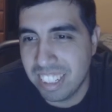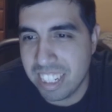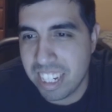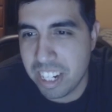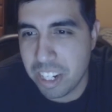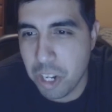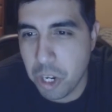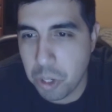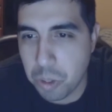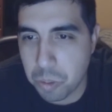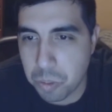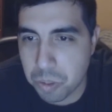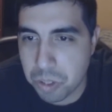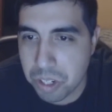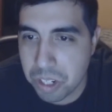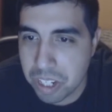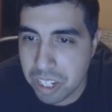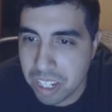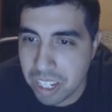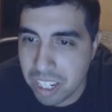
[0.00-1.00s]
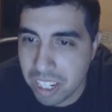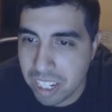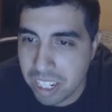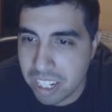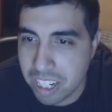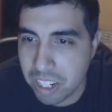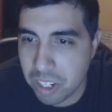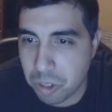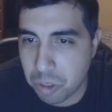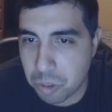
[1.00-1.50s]
He knows.
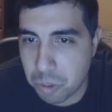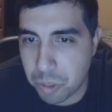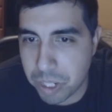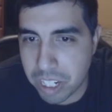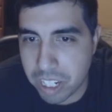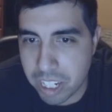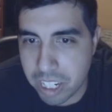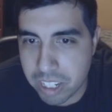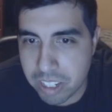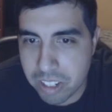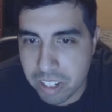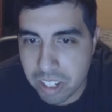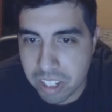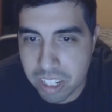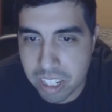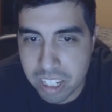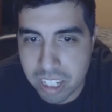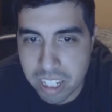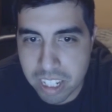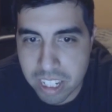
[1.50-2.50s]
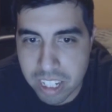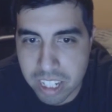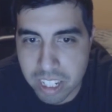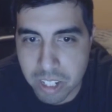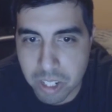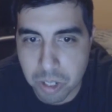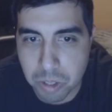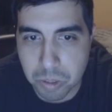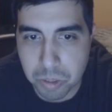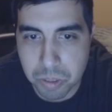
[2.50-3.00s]
He knows what it is. He
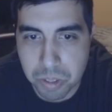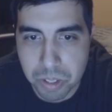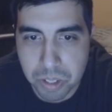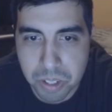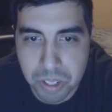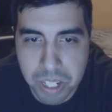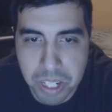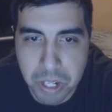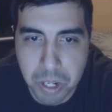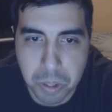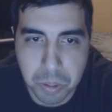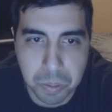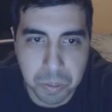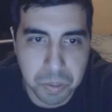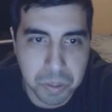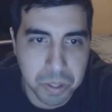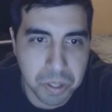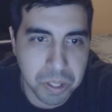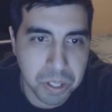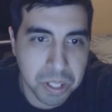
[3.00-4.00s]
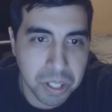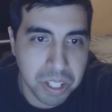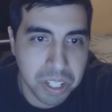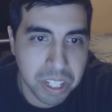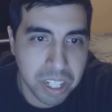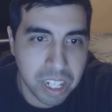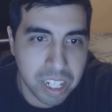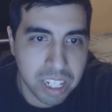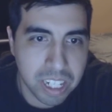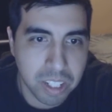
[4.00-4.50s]
knows. He knows.
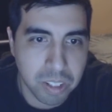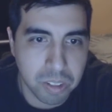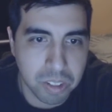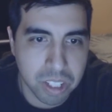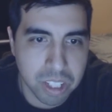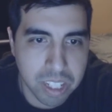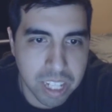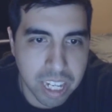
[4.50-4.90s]
He knows